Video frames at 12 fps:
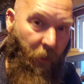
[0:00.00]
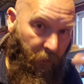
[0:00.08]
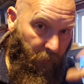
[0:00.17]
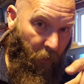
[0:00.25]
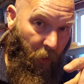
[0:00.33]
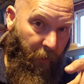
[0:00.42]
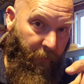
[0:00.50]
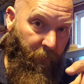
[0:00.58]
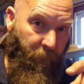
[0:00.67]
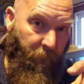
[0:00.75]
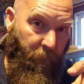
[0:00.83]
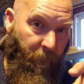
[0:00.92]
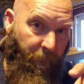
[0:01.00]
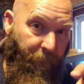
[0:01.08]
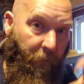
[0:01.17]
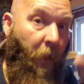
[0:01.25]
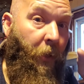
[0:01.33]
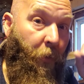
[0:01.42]
online.
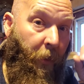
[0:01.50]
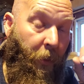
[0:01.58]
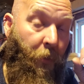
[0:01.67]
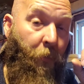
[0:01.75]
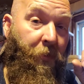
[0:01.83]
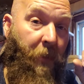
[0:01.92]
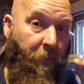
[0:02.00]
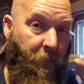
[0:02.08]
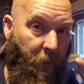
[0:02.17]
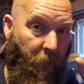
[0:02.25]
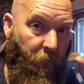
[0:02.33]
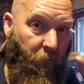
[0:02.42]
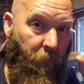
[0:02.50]
You can use them too.